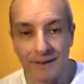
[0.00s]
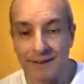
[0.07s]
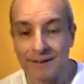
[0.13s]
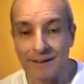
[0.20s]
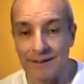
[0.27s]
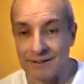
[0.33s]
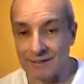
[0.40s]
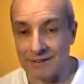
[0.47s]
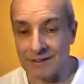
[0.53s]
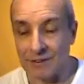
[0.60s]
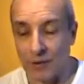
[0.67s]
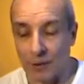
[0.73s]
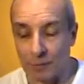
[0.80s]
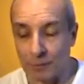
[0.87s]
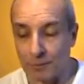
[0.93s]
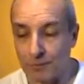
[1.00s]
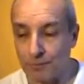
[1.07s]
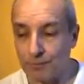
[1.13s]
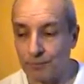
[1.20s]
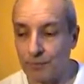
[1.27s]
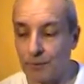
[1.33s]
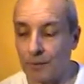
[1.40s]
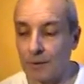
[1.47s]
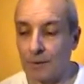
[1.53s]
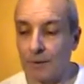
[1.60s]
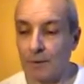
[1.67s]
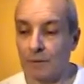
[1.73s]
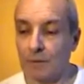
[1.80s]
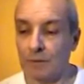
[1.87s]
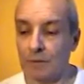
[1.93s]
It doesn't stop.
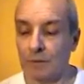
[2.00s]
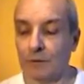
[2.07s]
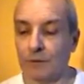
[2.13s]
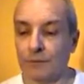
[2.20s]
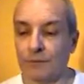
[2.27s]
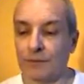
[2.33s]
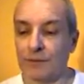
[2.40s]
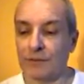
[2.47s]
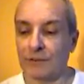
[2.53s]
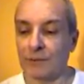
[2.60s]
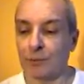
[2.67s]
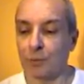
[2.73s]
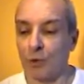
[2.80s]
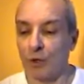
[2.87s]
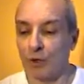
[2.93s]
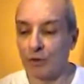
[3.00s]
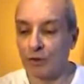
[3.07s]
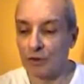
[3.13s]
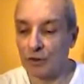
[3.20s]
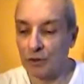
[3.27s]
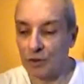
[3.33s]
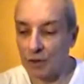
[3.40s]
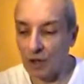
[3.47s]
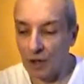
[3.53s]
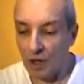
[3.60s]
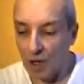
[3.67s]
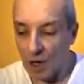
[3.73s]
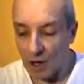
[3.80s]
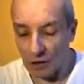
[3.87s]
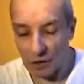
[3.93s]
This is what
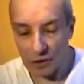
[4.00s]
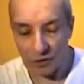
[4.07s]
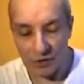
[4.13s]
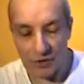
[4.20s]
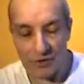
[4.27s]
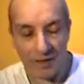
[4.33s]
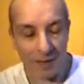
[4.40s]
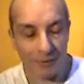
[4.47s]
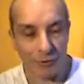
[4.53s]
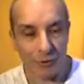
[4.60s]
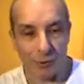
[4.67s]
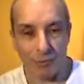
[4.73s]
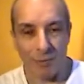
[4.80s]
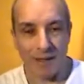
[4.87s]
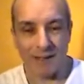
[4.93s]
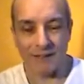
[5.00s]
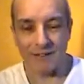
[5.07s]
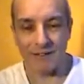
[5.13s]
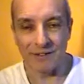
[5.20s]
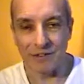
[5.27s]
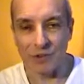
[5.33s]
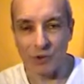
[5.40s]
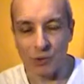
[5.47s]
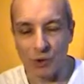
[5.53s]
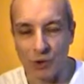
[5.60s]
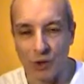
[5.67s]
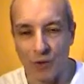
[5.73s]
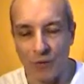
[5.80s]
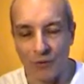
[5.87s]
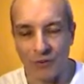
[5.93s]
our conceptual mind is
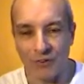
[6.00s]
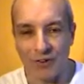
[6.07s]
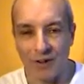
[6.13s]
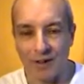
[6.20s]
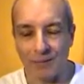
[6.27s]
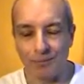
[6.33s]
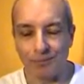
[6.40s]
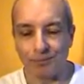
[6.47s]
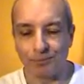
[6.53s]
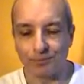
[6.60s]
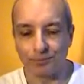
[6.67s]
doing all the time.